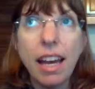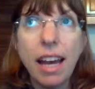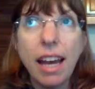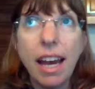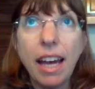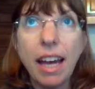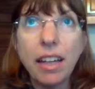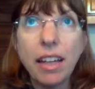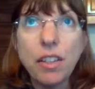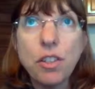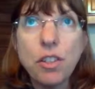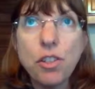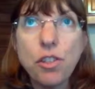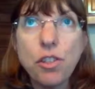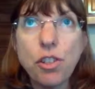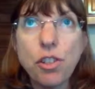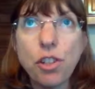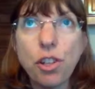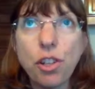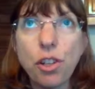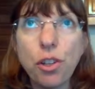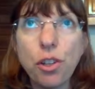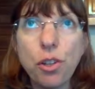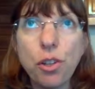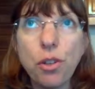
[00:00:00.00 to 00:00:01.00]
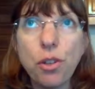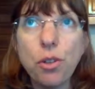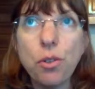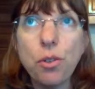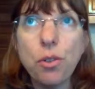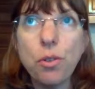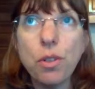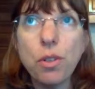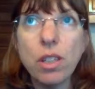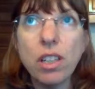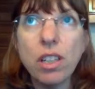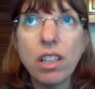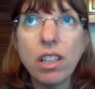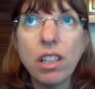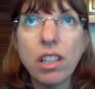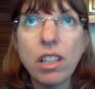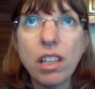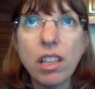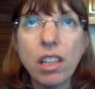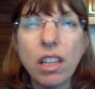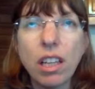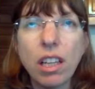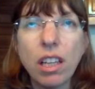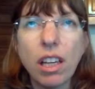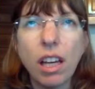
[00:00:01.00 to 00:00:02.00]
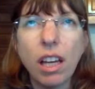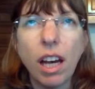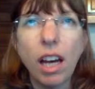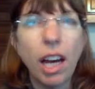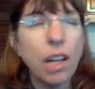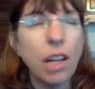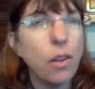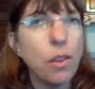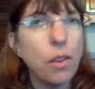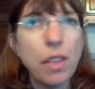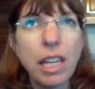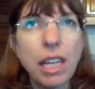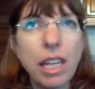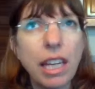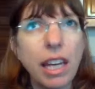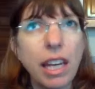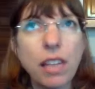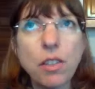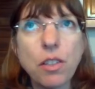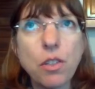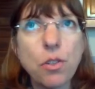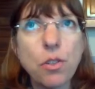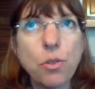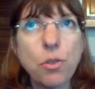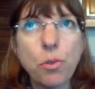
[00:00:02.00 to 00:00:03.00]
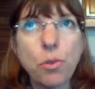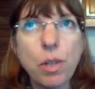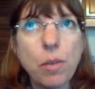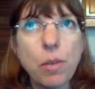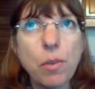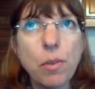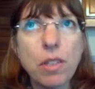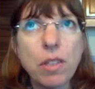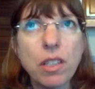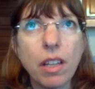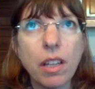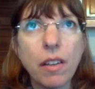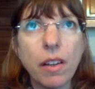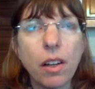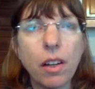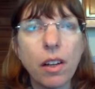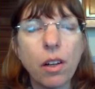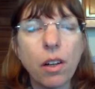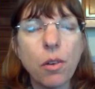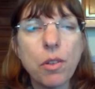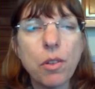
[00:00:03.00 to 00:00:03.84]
X2, I don't think X3 was in there.